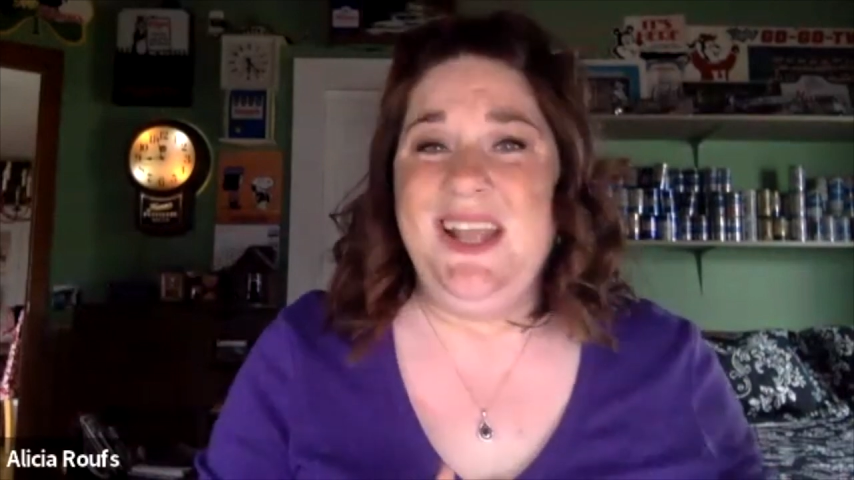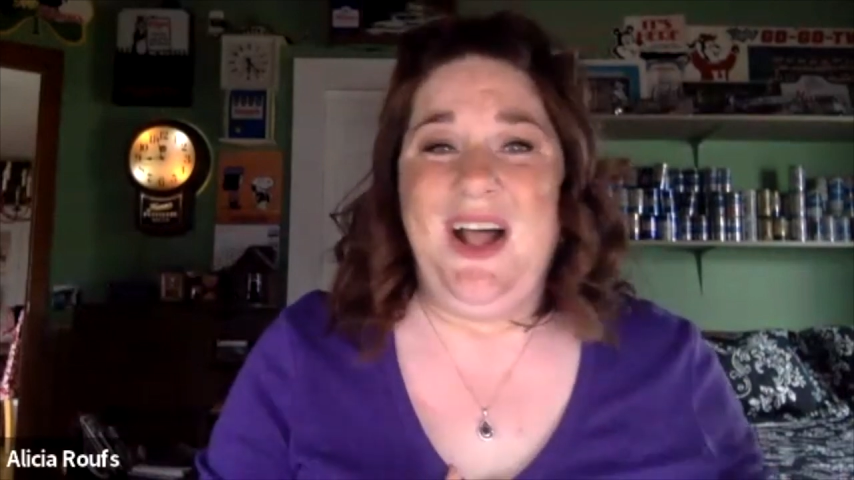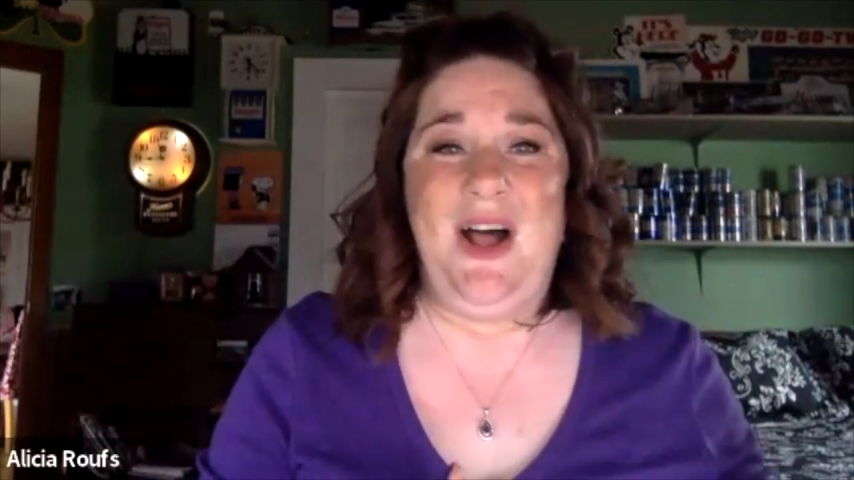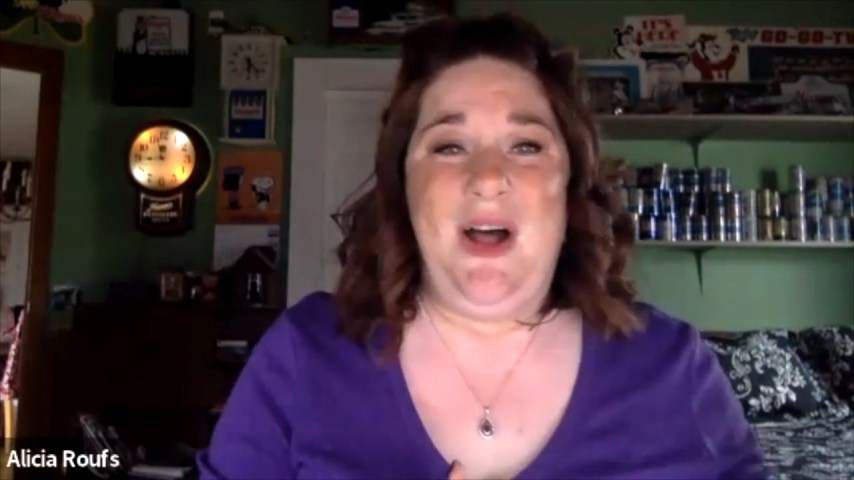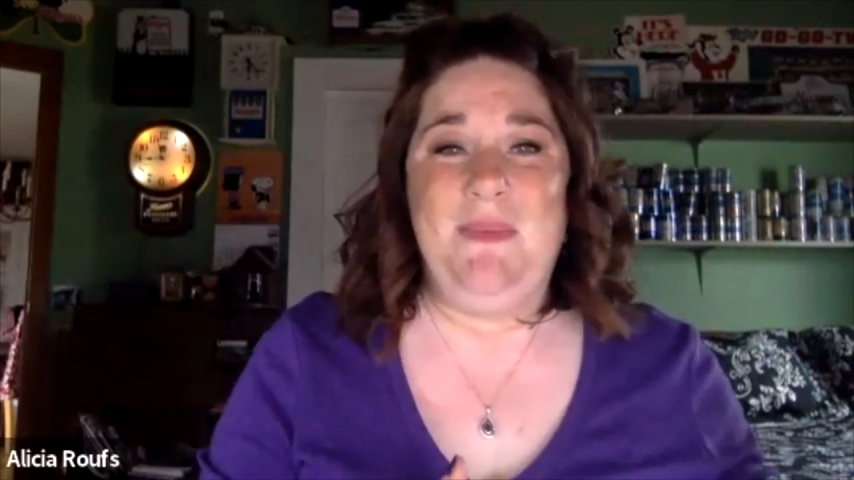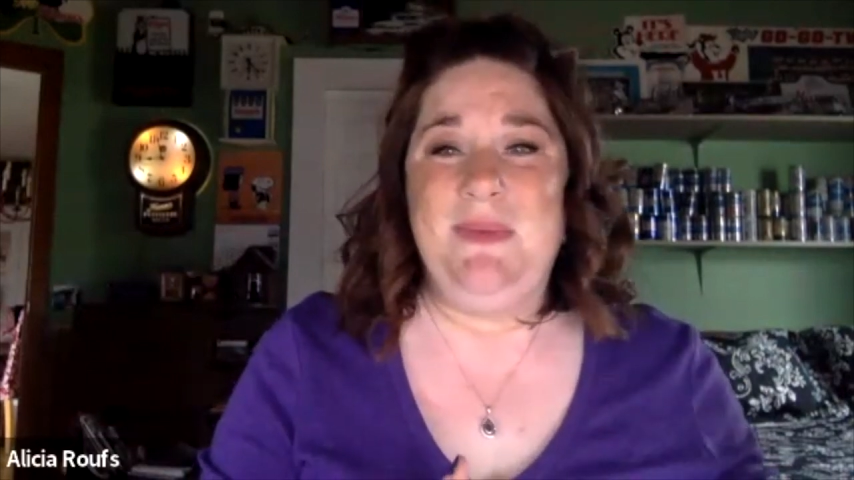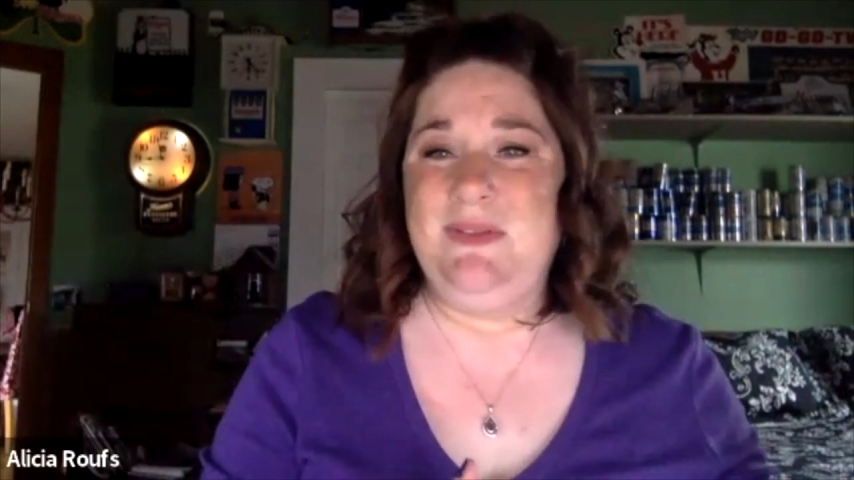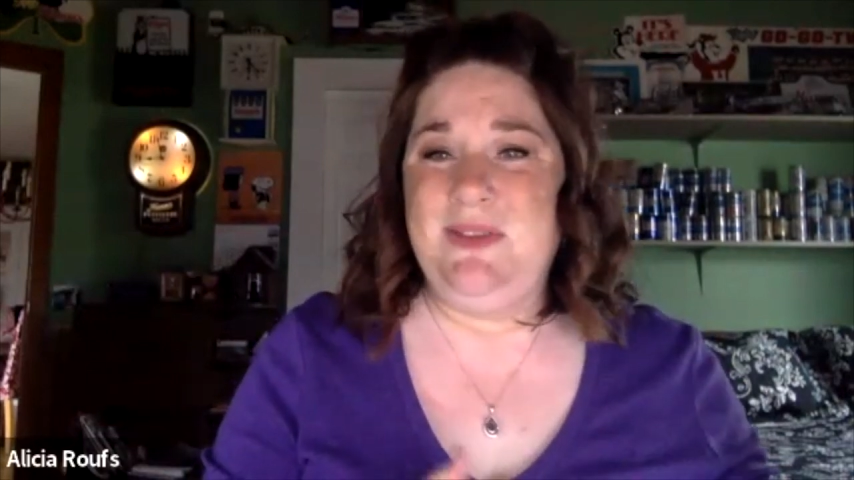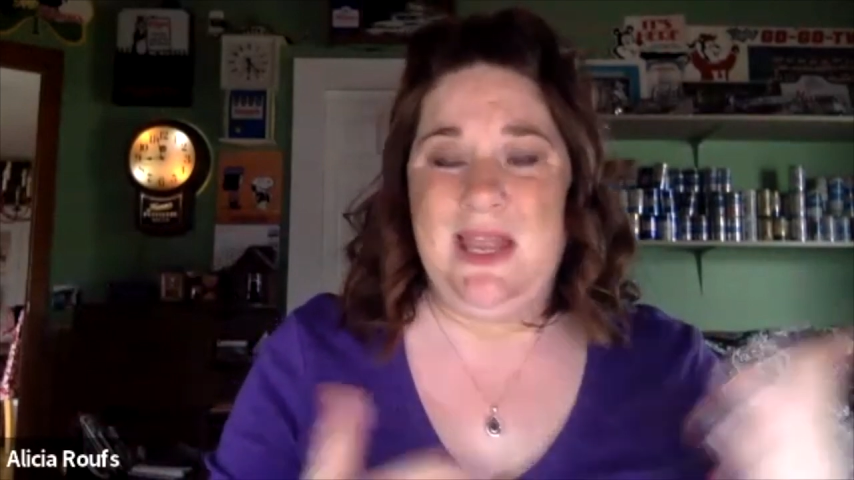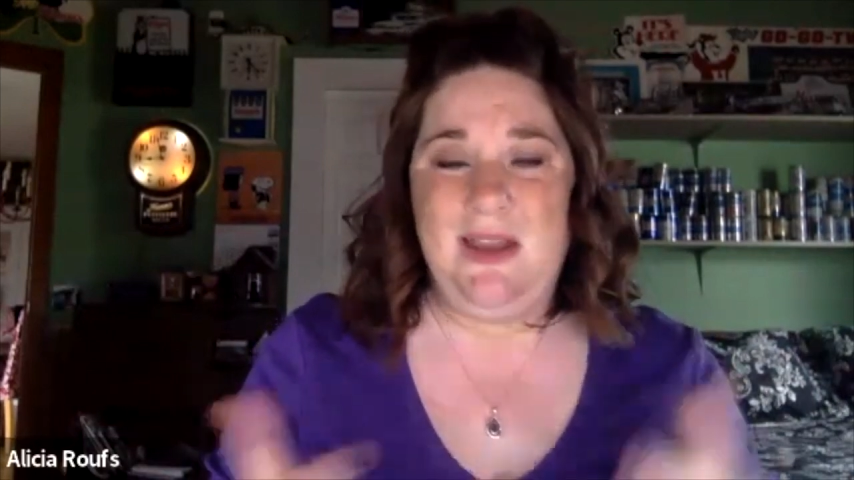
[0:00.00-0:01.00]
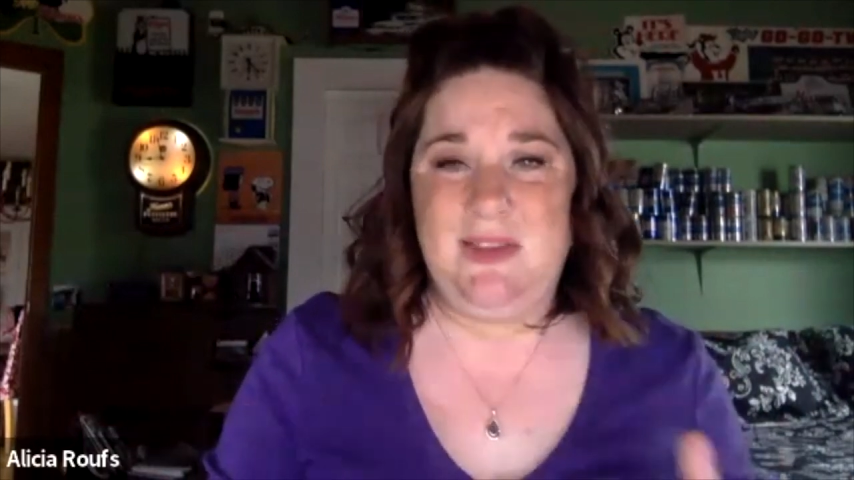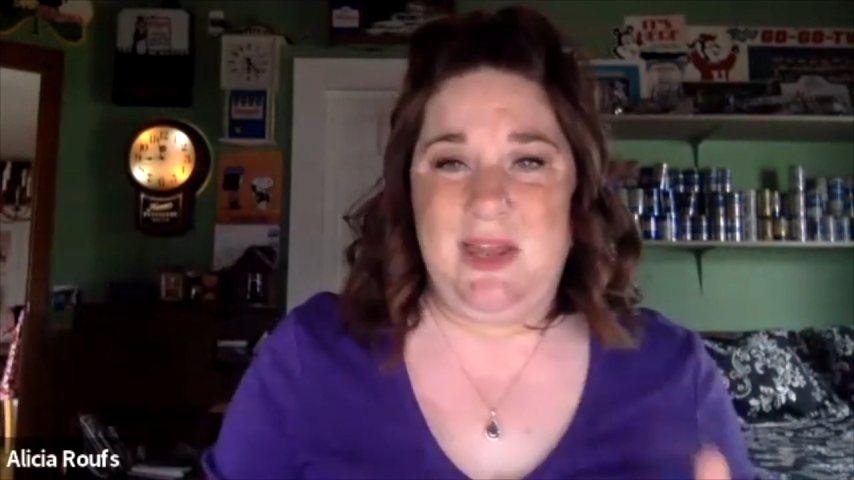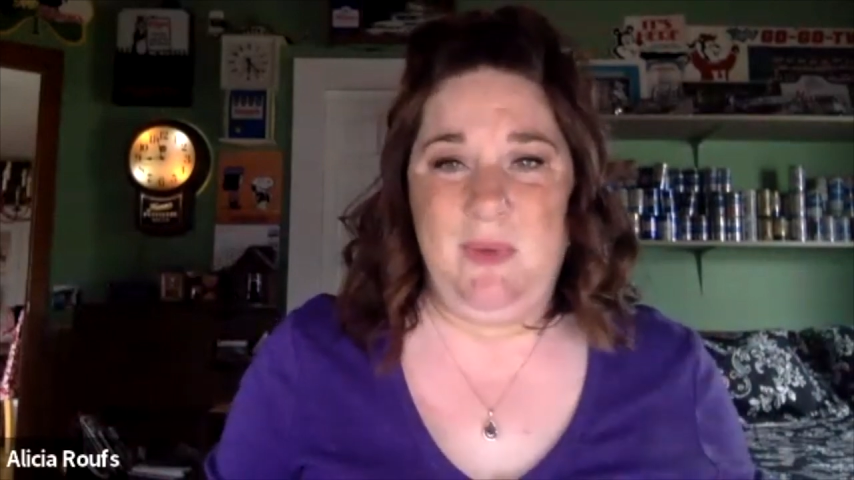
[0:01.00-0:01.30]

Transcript: They